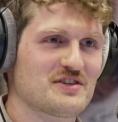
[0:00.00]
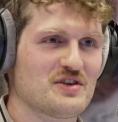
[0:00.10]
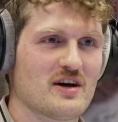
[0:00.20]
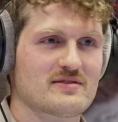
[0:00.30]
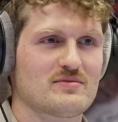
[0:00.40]

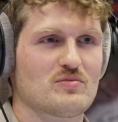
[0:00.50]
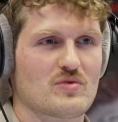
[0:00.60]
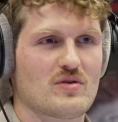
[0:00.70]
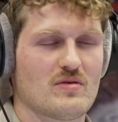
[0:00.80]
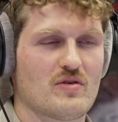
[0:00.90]
not,
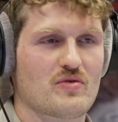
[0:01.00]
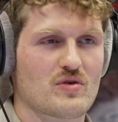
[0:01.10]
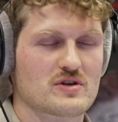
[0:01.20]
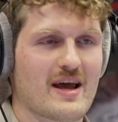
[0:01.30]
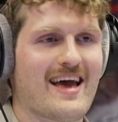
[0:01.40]
of
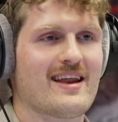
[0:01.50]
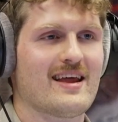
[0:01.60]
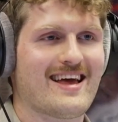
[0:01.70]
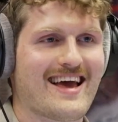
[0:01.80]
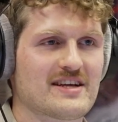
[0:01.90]
course,
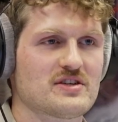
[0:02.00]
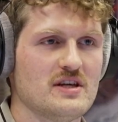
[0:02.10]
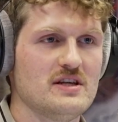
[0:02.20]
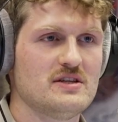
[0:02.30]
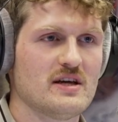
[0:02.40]
as
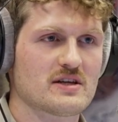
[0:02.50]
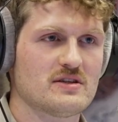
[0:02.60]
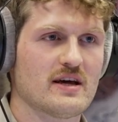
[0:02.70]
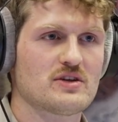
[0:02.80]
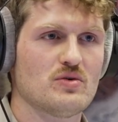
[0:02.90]
easy as that.